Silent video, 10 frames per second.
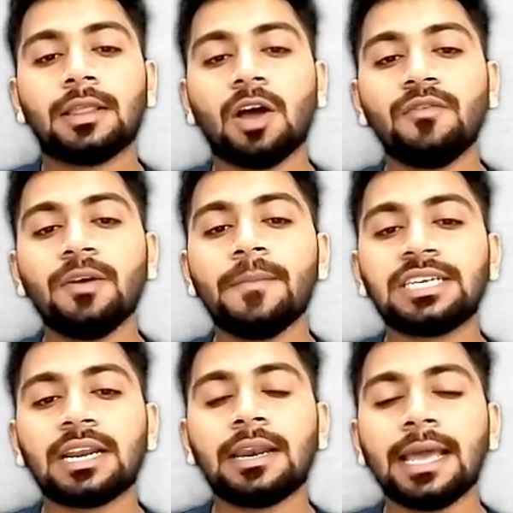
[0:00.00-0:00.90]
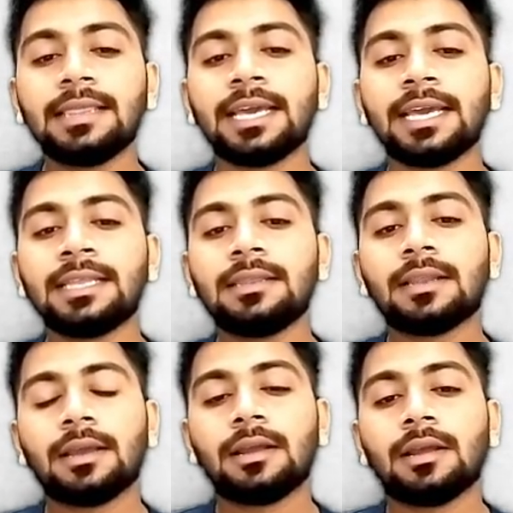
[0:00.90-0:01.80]
Now we measure length in
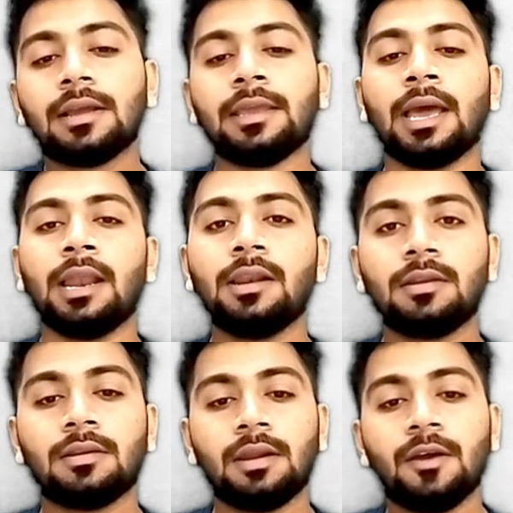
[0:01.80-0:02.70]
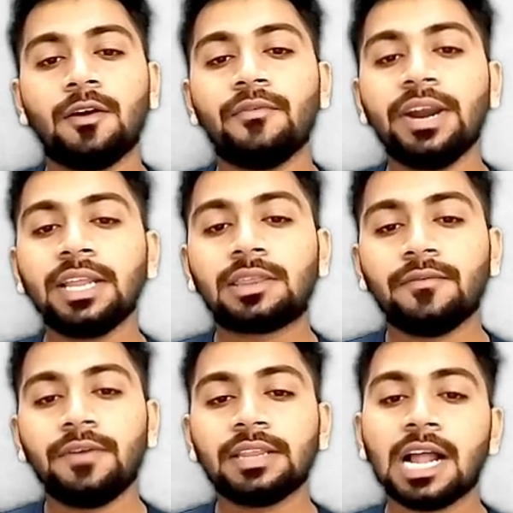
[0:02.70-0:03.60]
L,
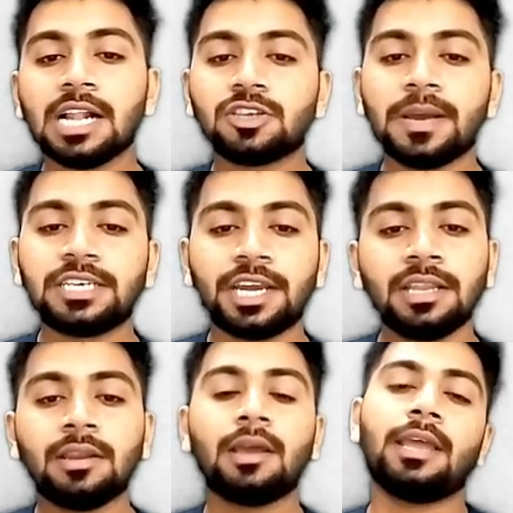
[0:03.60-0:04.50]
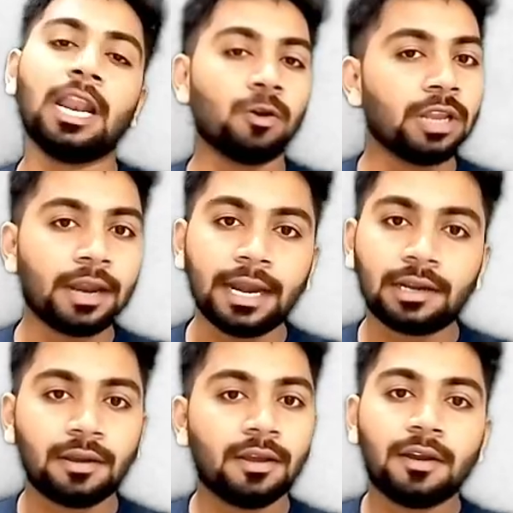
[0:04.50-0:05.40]
width also measure in L only,
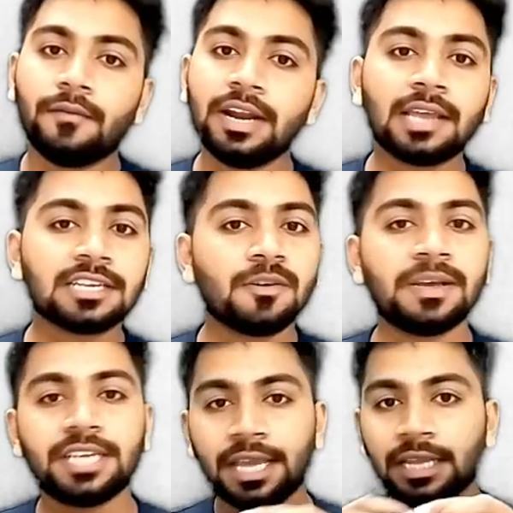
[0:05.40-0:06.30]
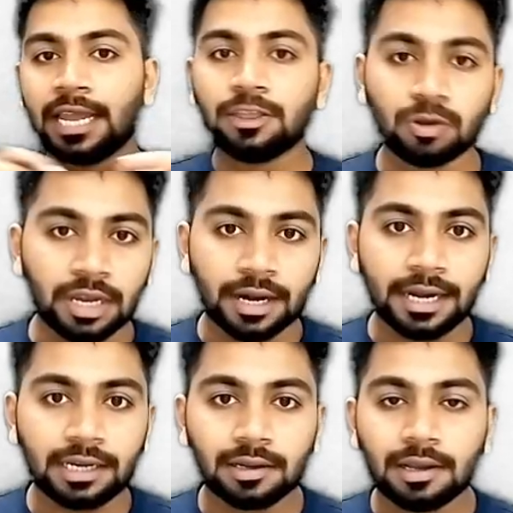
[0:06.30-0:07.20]
right? Width also measuring in length only,
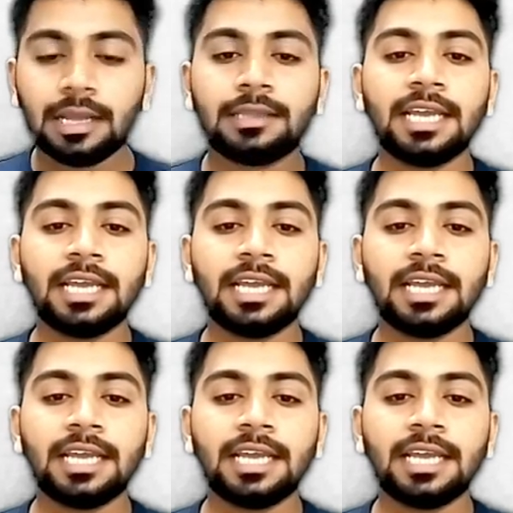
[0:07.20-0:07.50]
right?